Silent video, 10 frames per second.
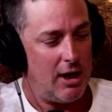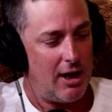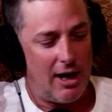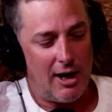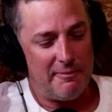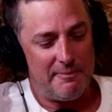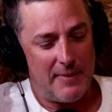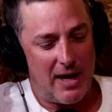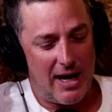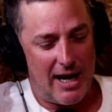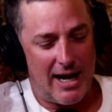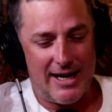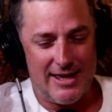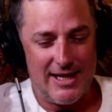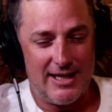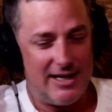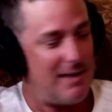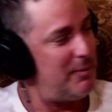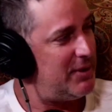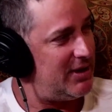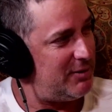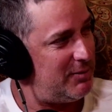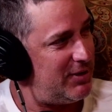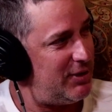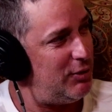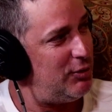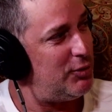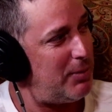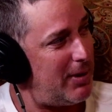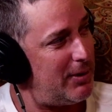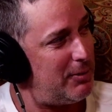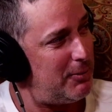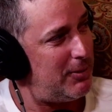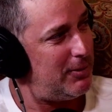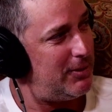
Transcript: I think nepotism is a huge part of the world,